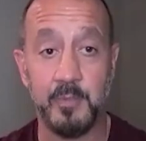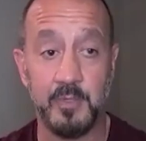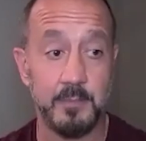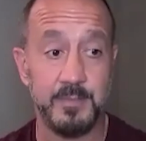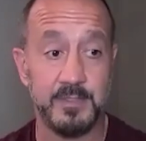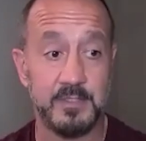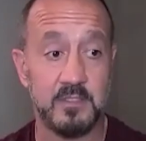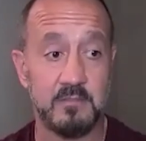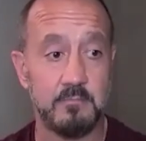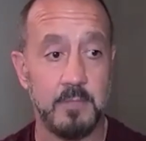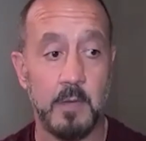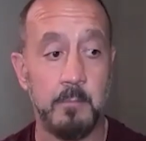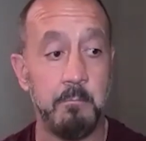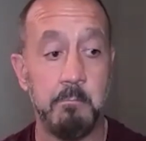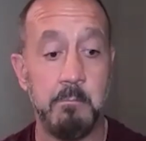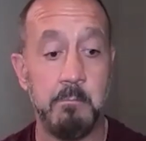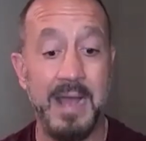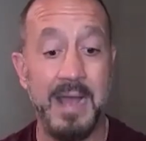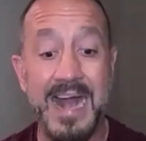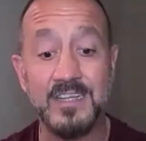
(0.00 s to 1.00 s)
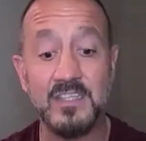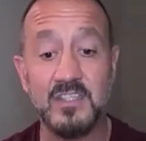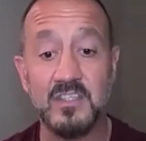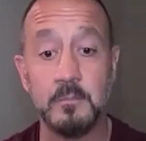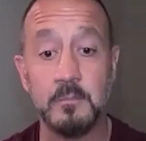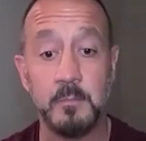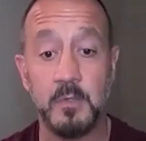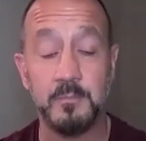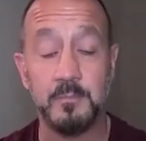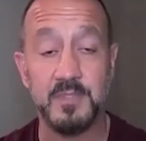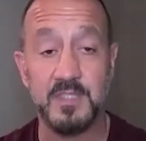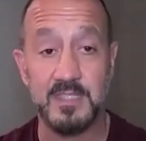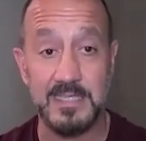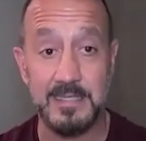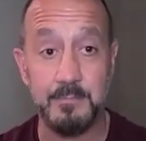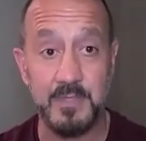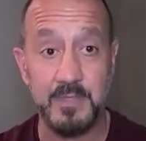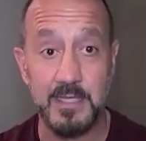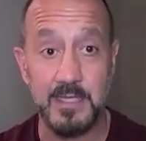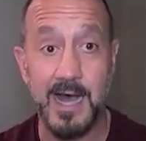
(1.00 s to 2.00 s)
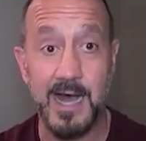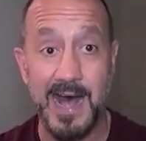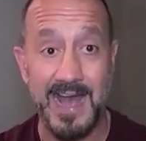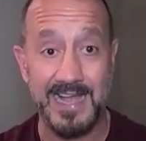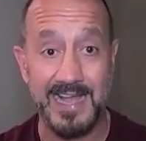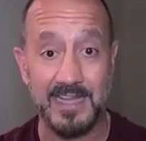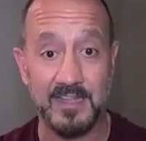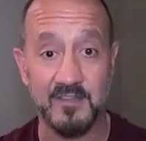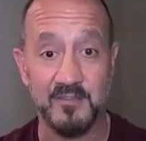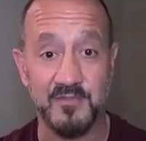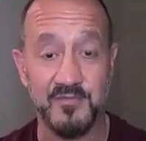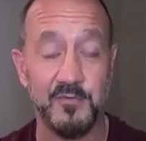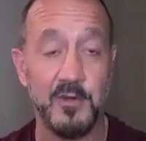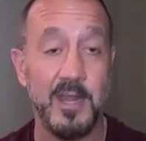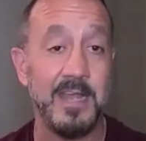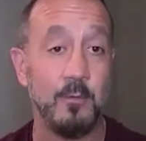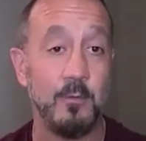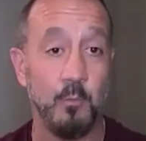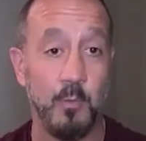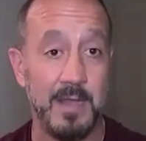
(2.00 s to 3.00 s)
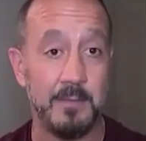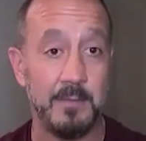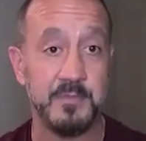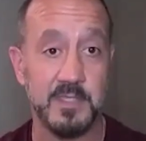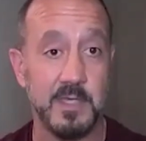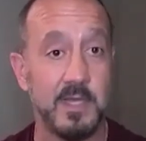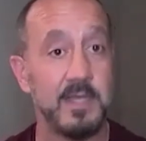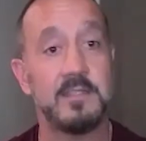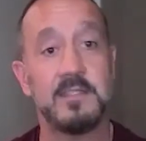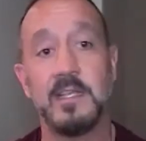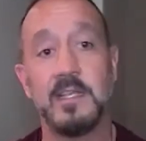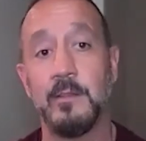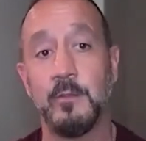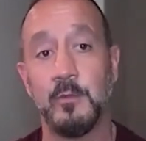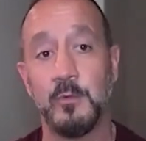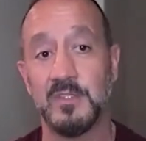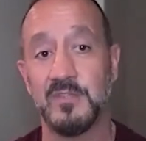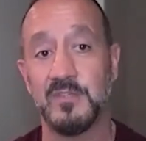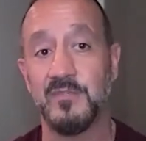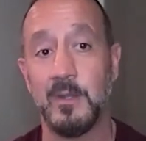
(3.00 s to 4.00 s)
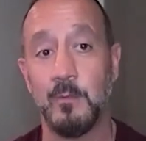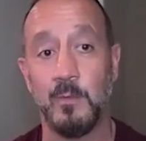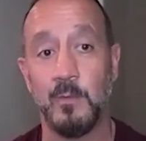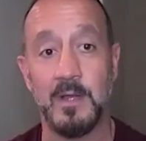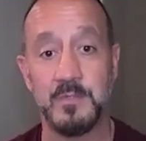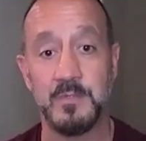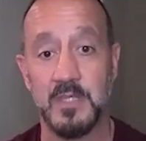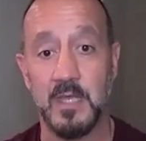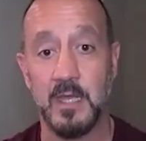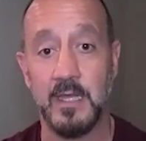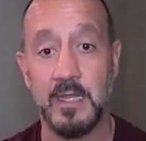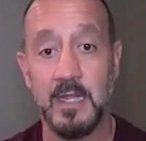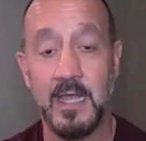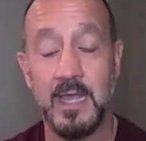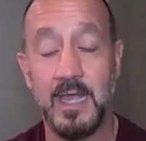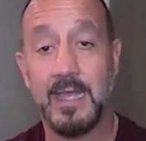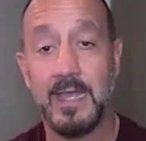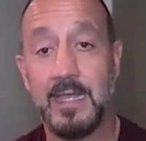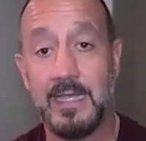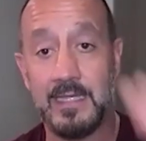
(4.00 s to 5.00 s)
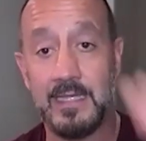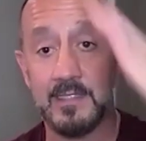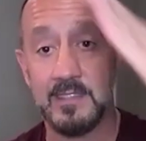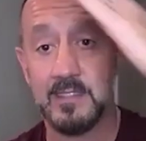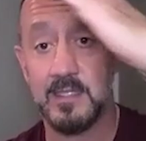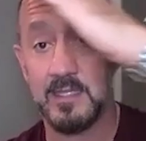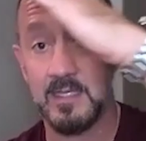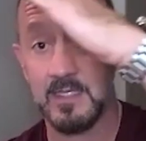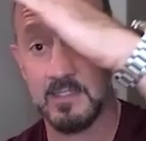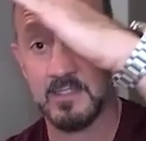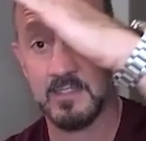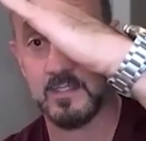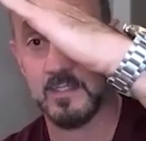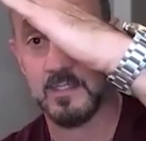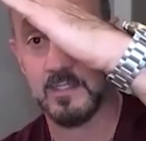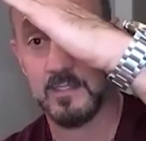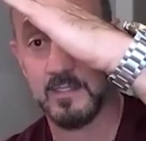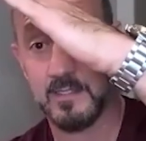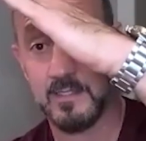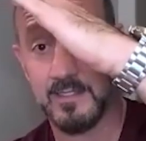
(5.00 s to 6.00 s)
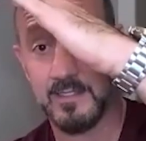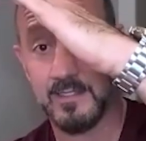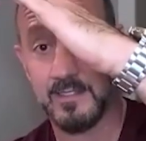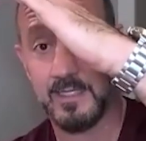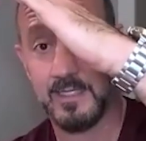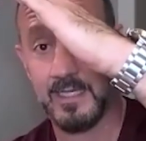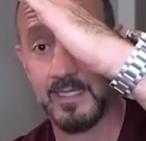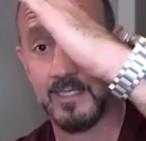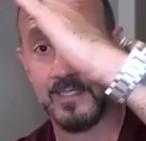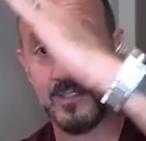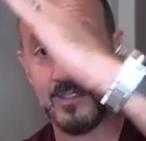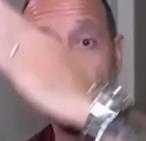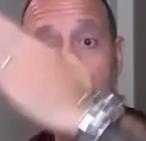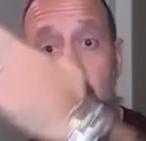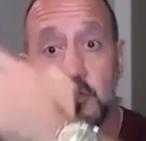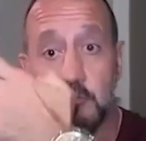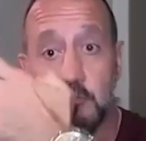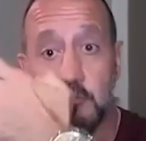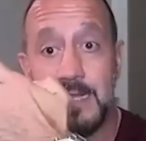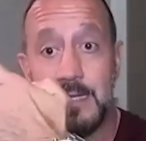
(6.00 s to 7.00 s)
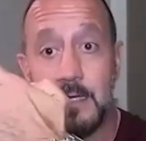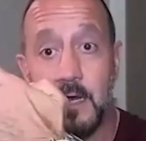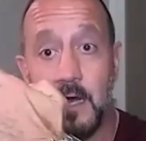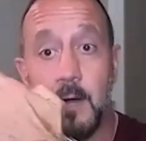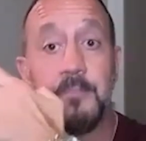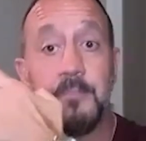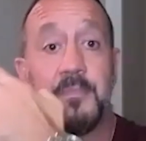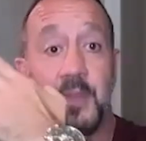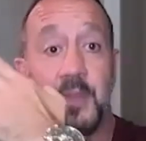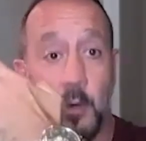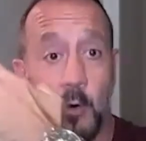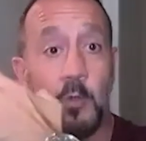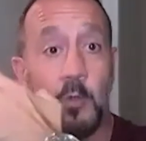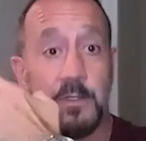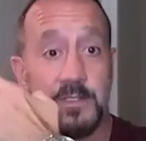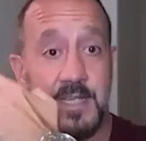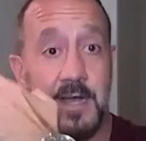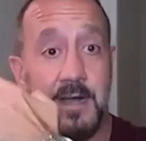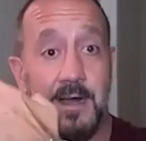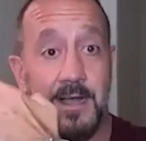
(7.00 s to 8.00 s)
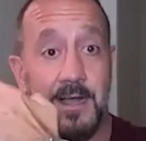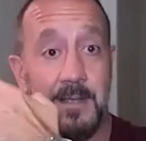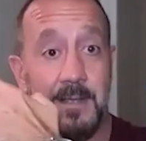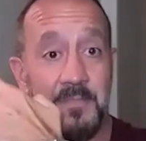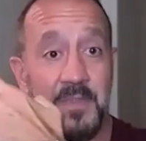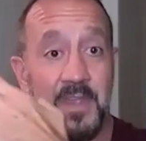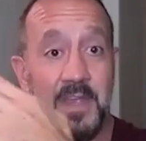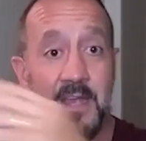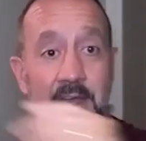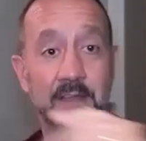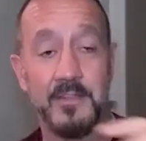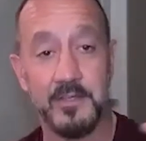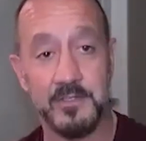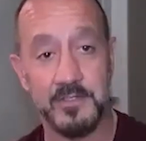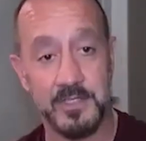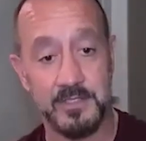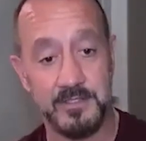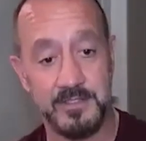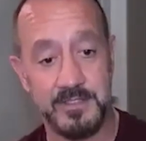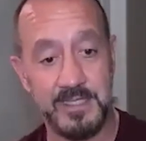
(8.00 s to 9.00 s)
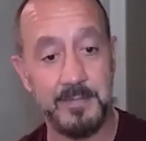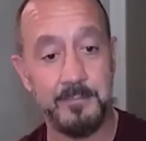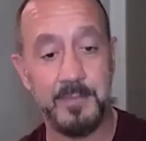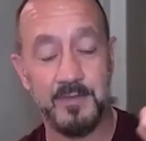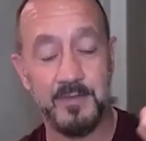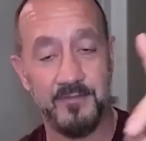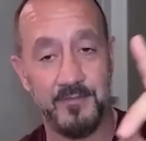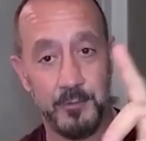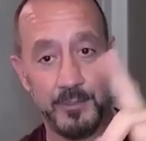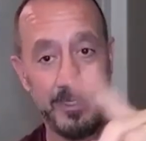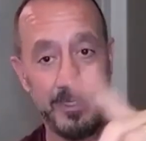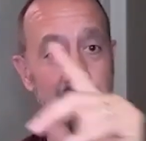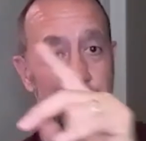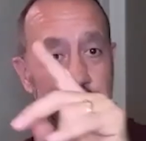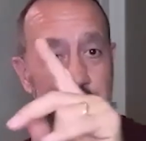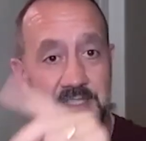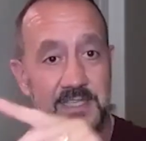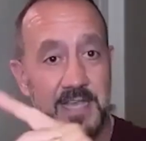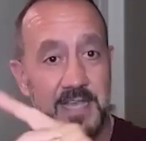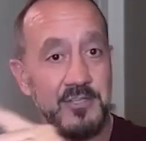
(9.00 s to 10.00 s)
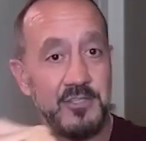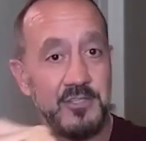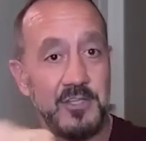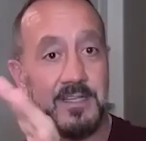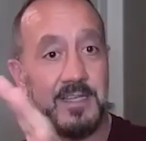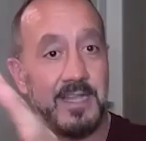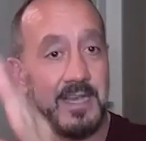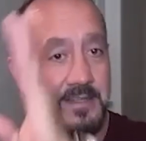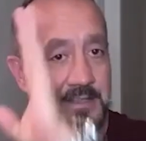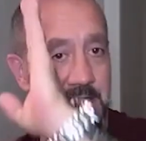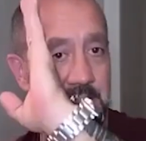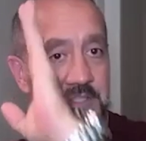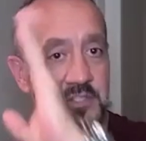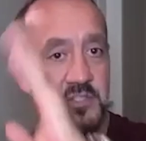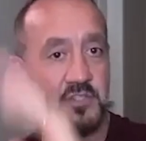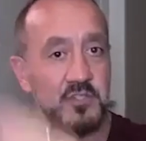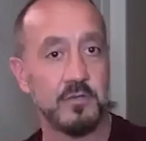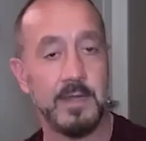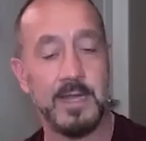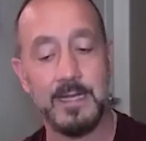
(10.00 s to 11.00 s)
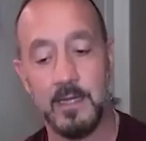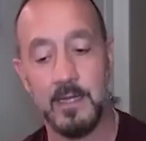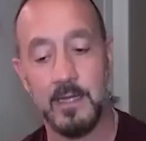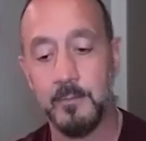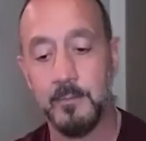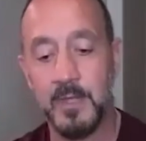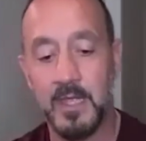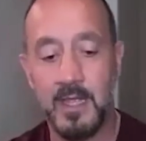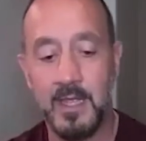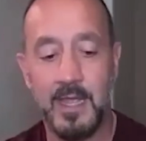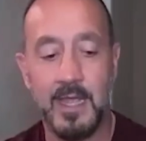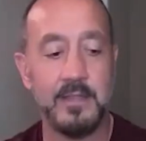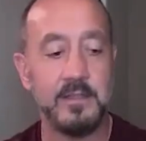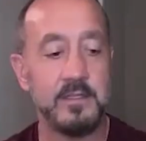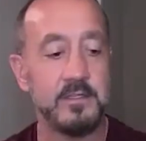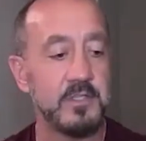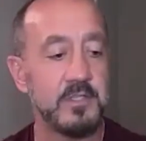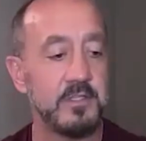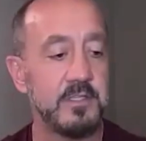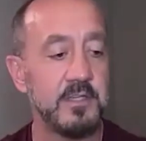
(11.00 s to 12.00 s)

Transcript: pull up a, a maximum CPI at the Fred website, St. Louis Fed website. It's this. It is straight up the whole time. There's a dip for each recession, and then it's straight up. And there's a